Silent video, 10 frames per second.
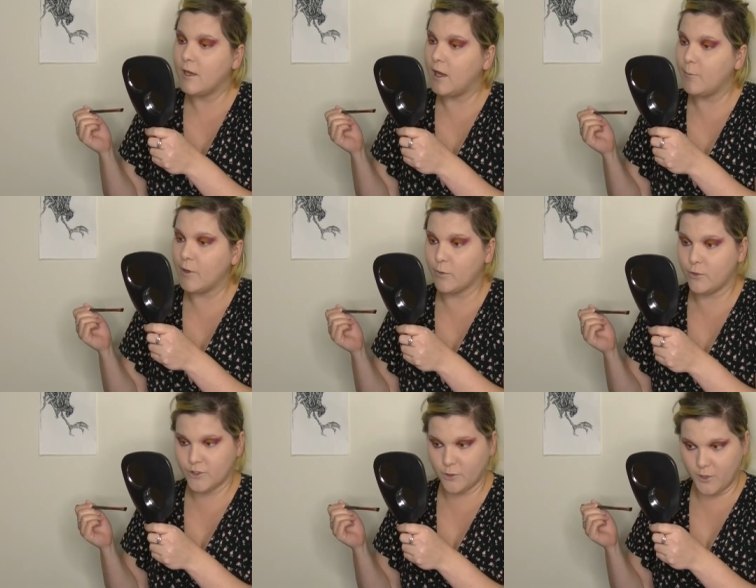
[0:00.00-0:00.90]
Um, it would
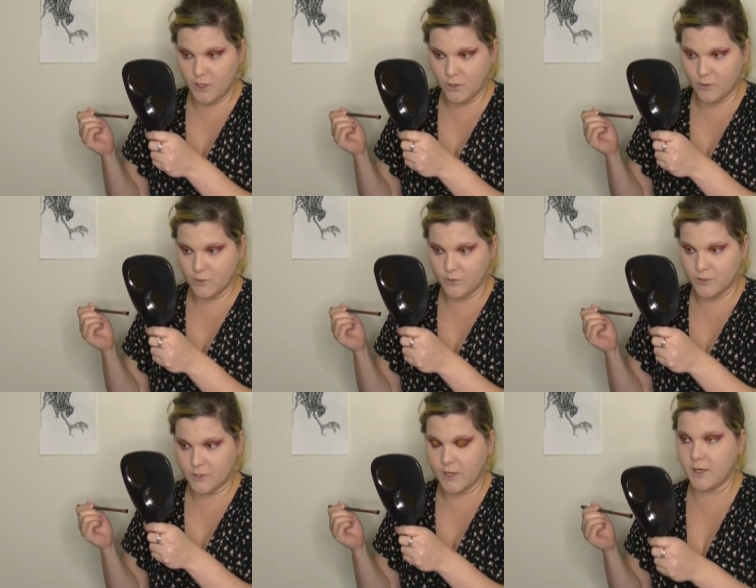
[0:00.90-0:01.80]
also be
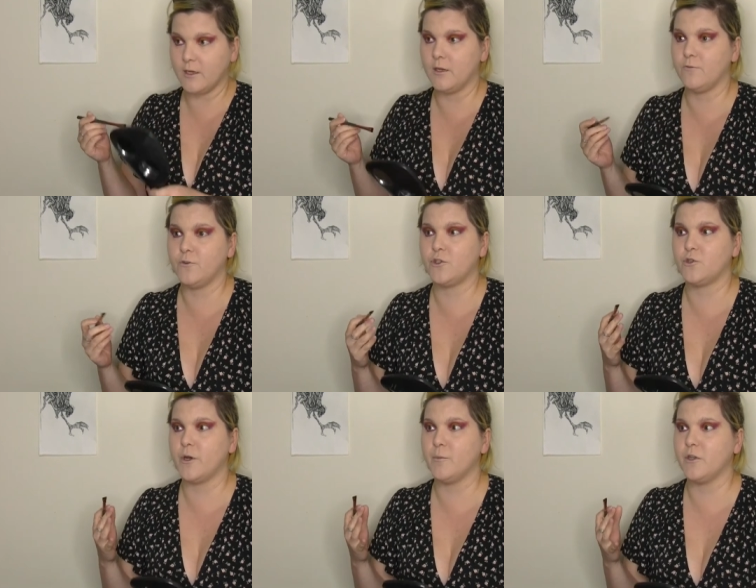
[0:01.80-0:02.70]
used uh, for
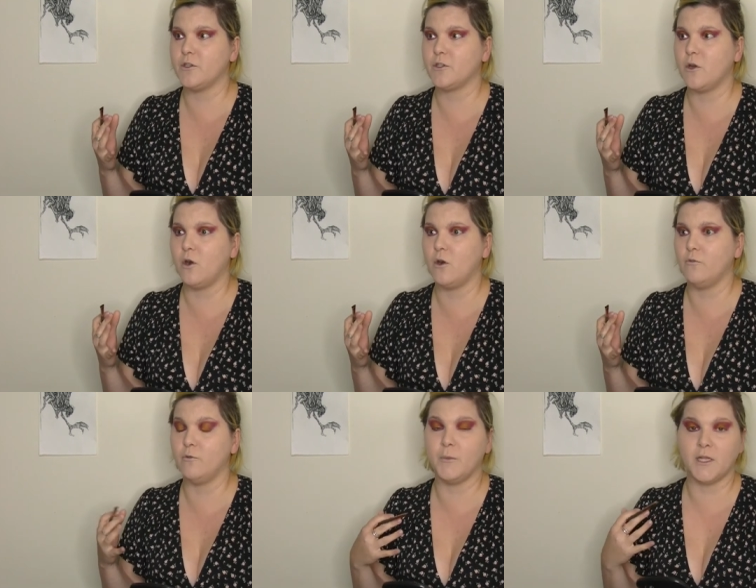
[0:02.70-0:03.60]
treatment
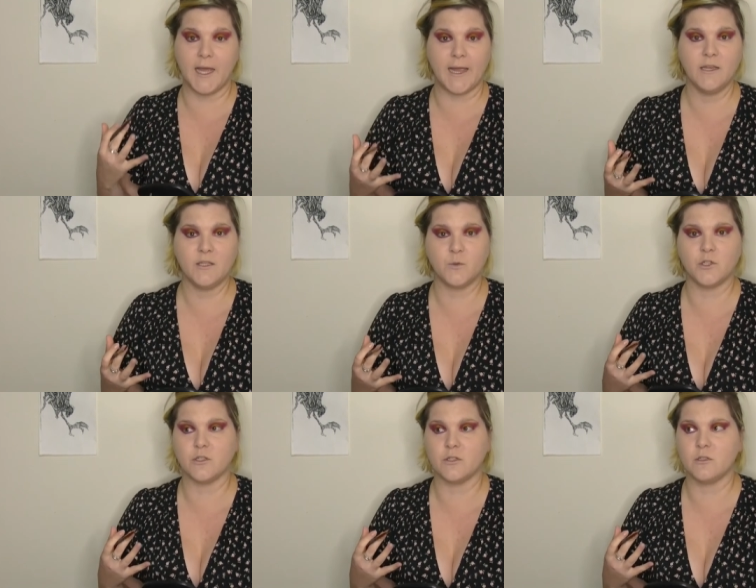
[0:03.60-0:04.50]
of malaise,
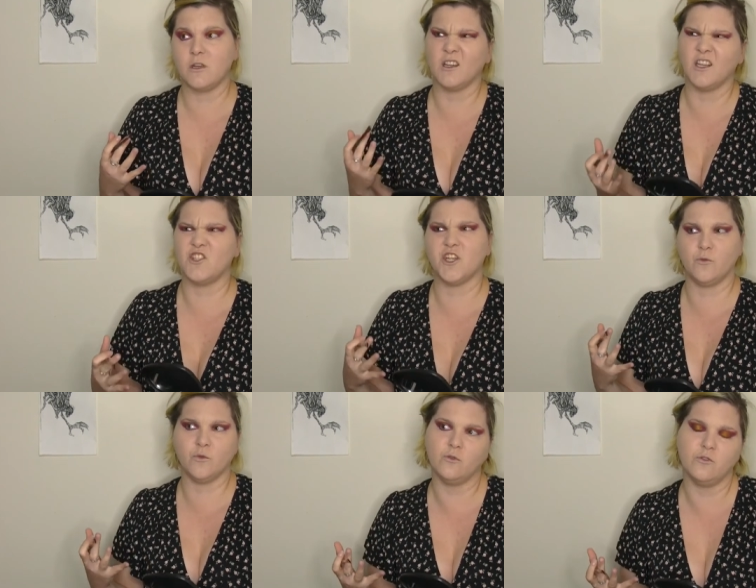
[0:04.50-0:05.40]
which is kind of like
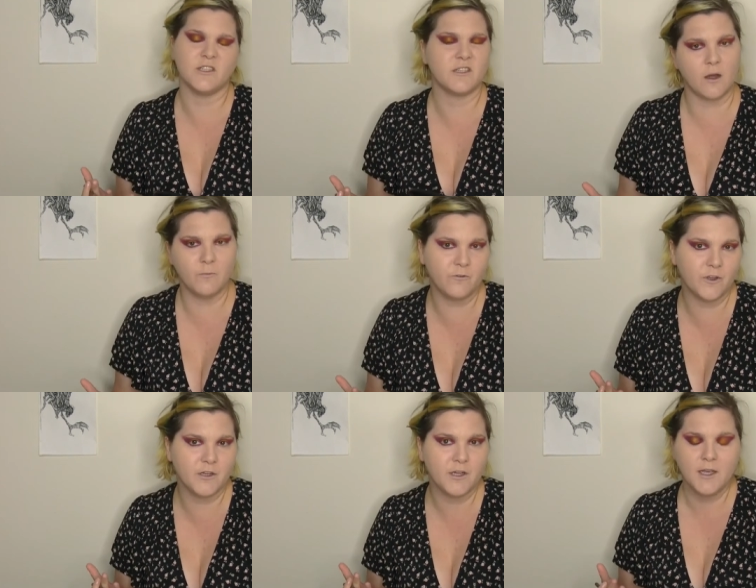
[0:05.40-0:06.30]
general
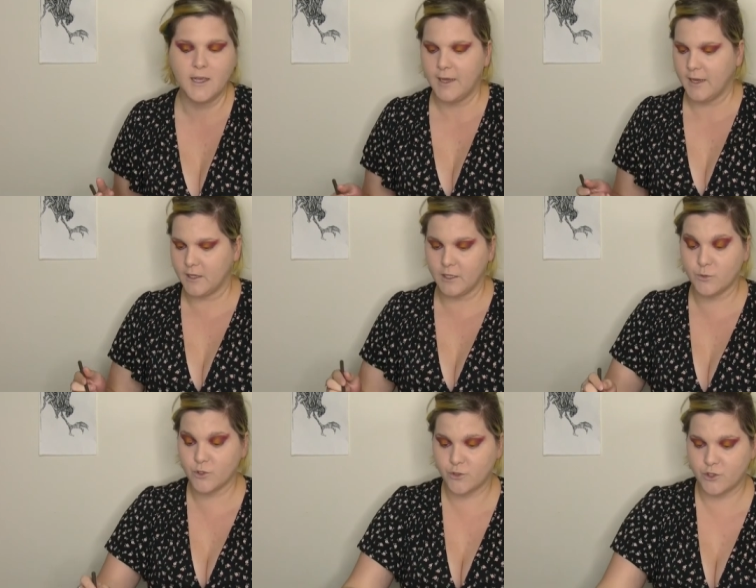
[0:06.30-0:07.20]
discomfort. Uh, it
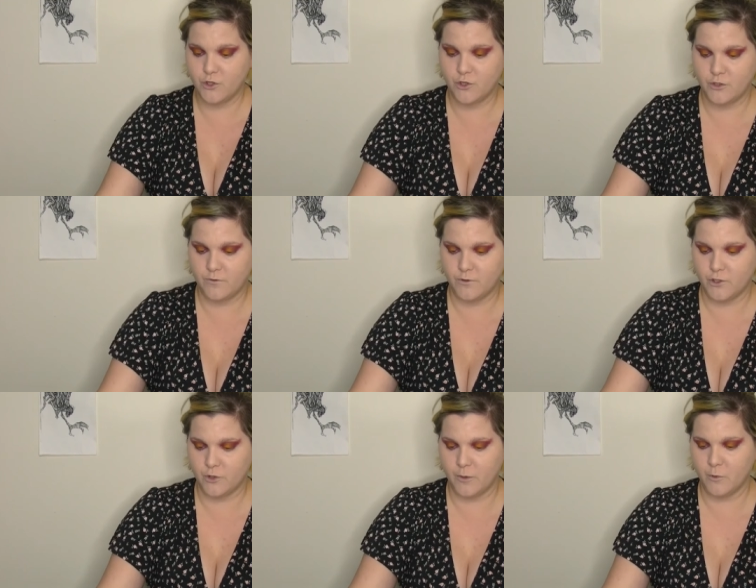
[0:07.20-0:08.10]
was also used for the
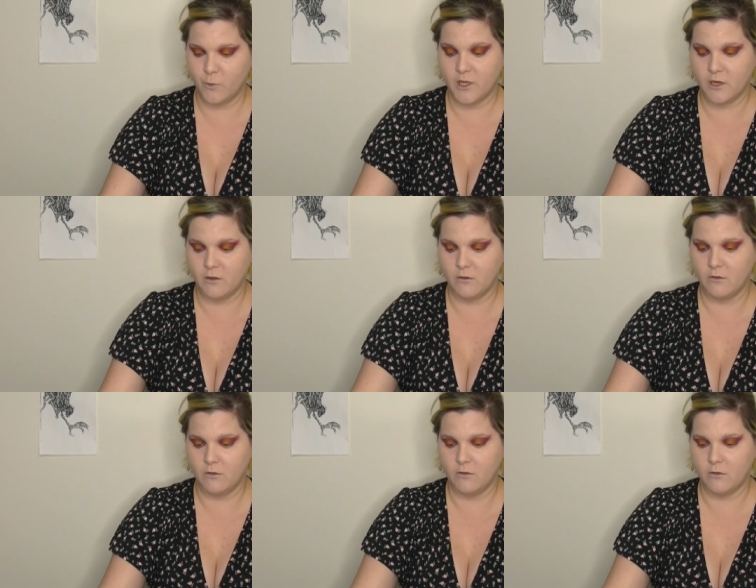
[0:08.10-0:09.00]
treatment
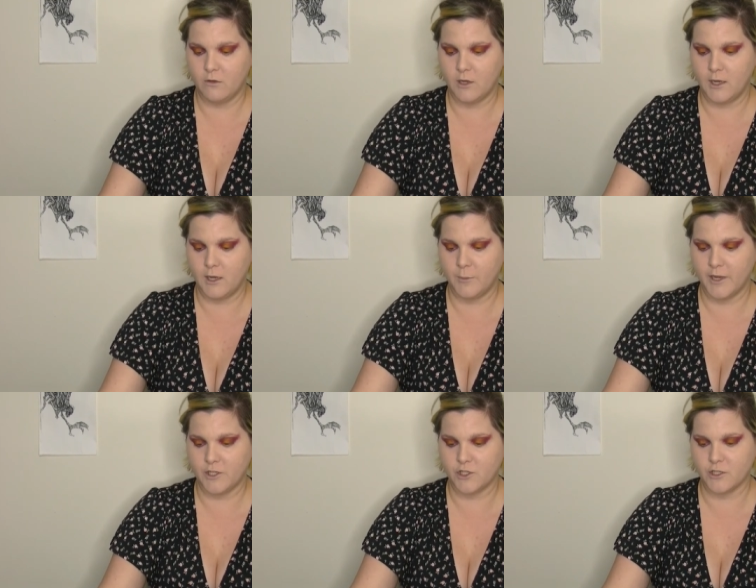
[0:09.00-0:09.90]
within uh,
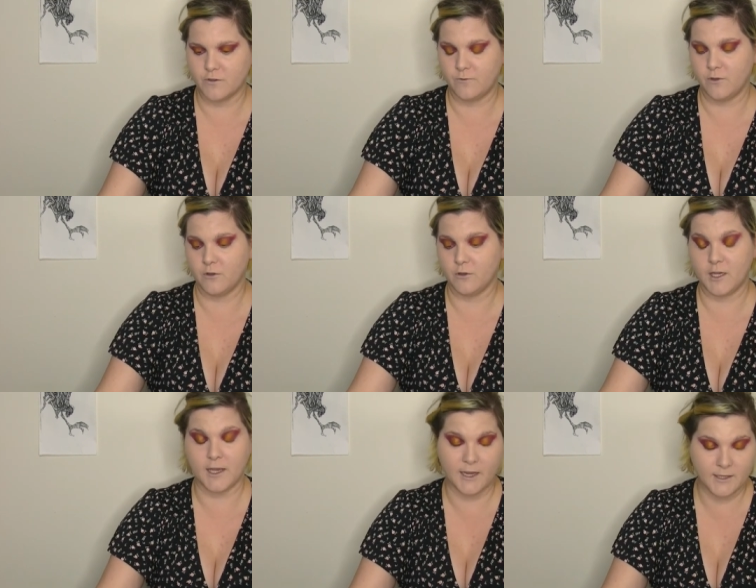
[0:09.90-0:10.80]
patients for
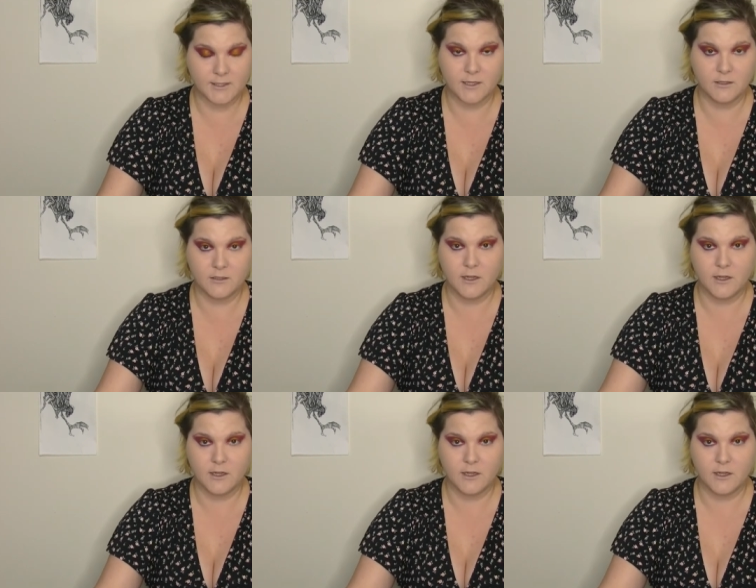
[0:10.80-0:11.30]
cancer,